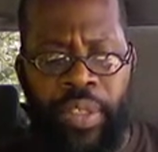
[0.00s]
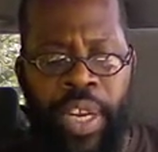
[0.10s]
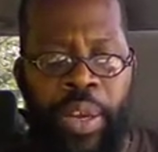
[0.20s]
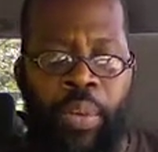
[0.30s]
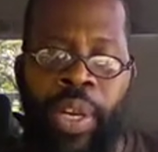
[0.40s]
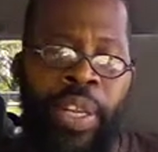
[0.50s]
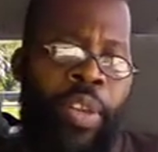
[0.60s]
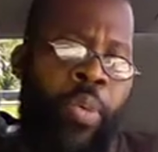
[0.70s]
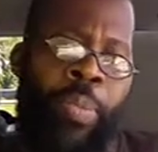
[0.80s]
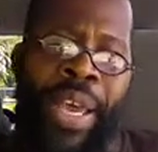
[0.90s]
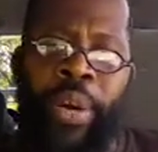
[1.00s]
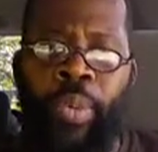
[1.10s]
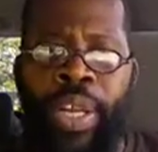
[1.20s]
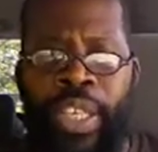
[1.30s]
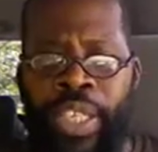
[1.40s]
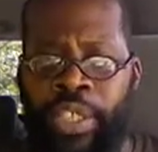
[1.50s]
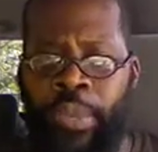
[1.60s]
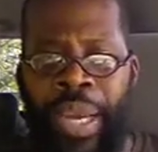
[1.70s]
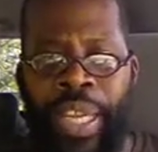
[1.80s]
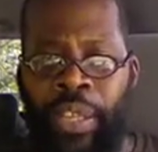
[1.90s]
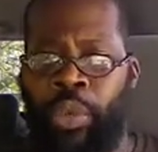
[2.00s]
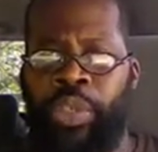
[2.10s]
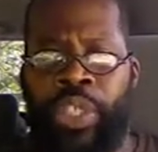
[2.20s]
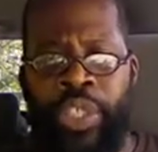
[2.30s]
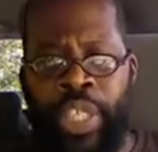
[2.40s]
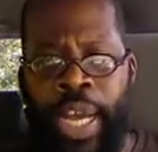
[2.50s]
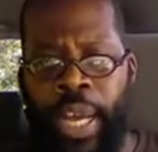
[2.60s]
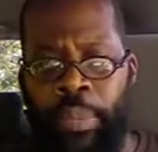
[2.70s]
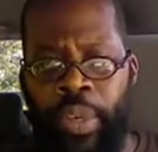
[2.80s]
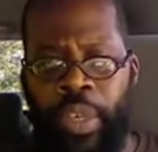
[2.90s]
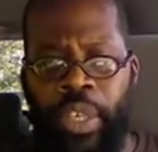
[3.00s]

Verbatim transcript: Right. What no matter what it is, you might lose your job.